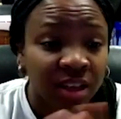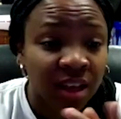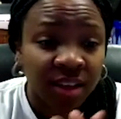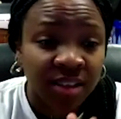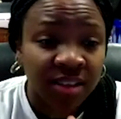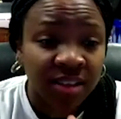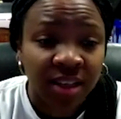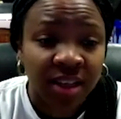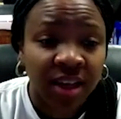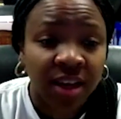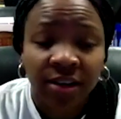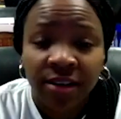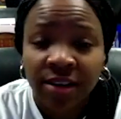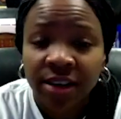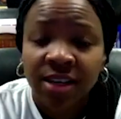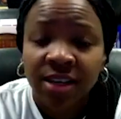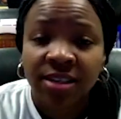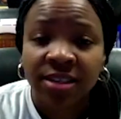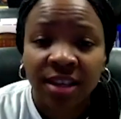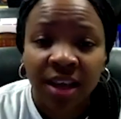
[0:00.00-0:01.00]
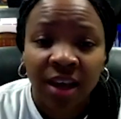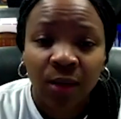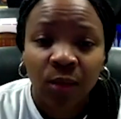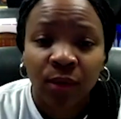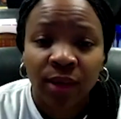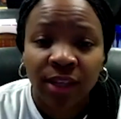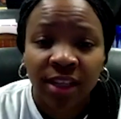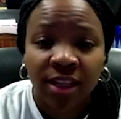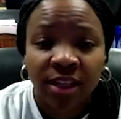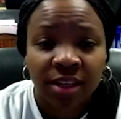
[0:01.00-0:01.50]
us in areas that
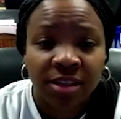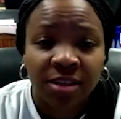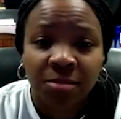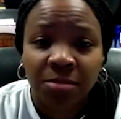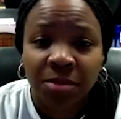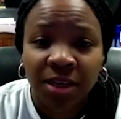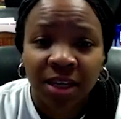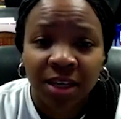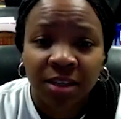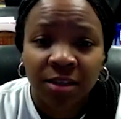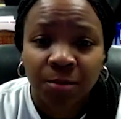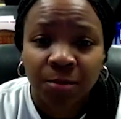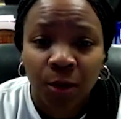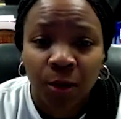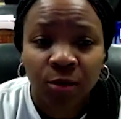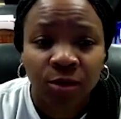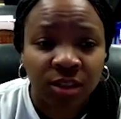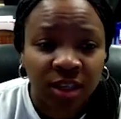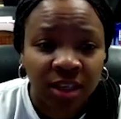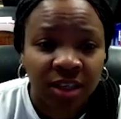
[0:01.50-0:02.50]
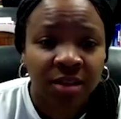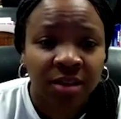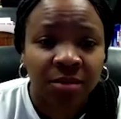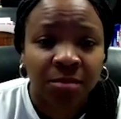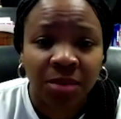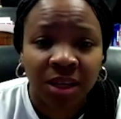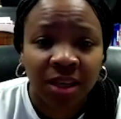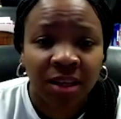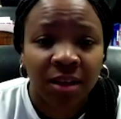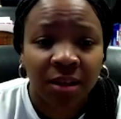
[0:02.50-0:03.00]
we needed to be exposed in and
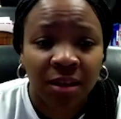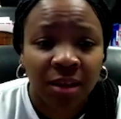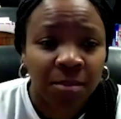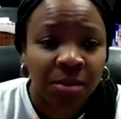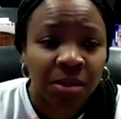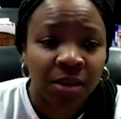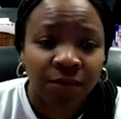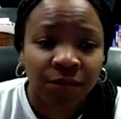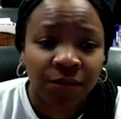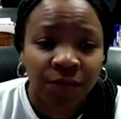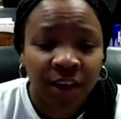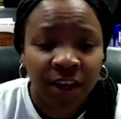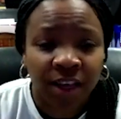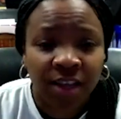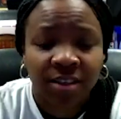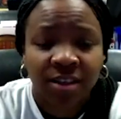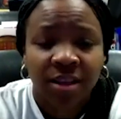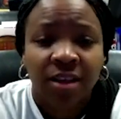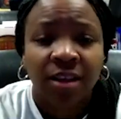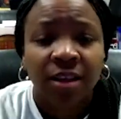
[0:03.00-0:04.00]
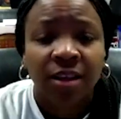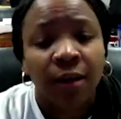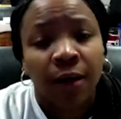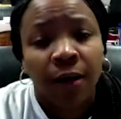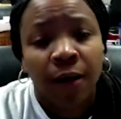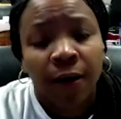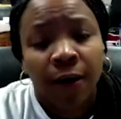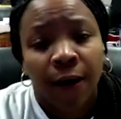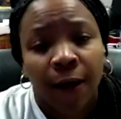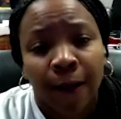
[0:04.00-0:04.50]
being able to fix
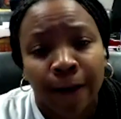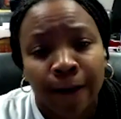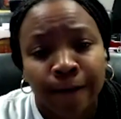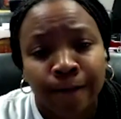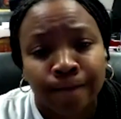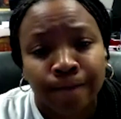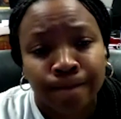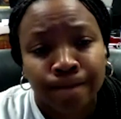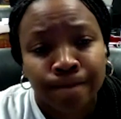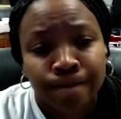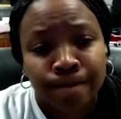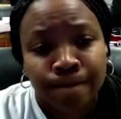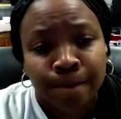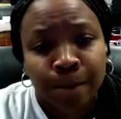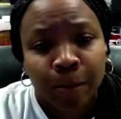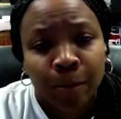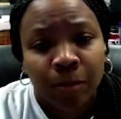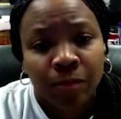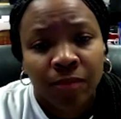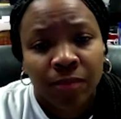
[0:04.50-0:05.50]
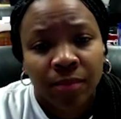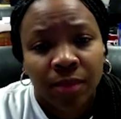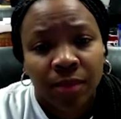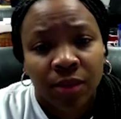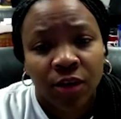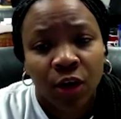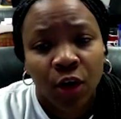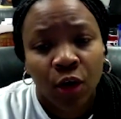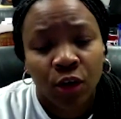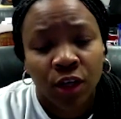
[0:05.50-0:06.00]
to
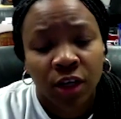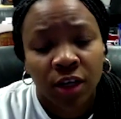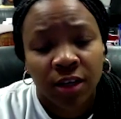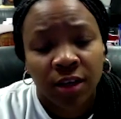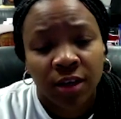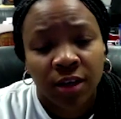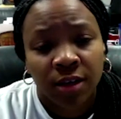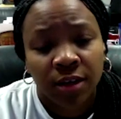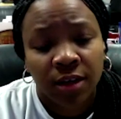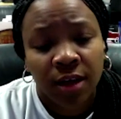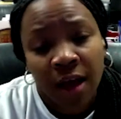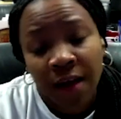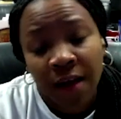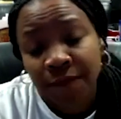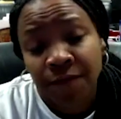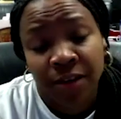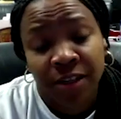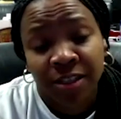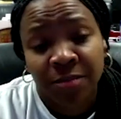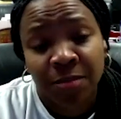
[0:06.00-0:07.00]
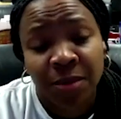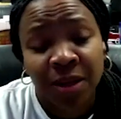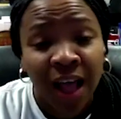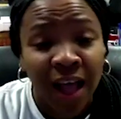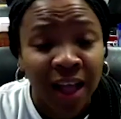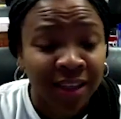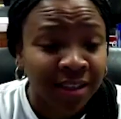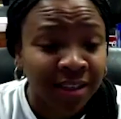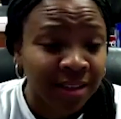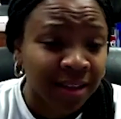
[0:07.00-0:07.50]
go to conference. But
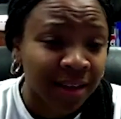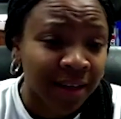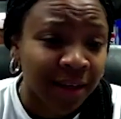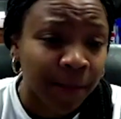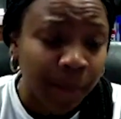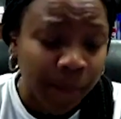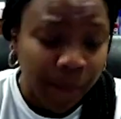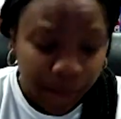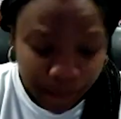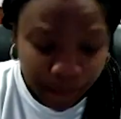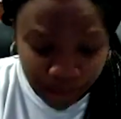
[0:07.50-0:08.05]
honestly,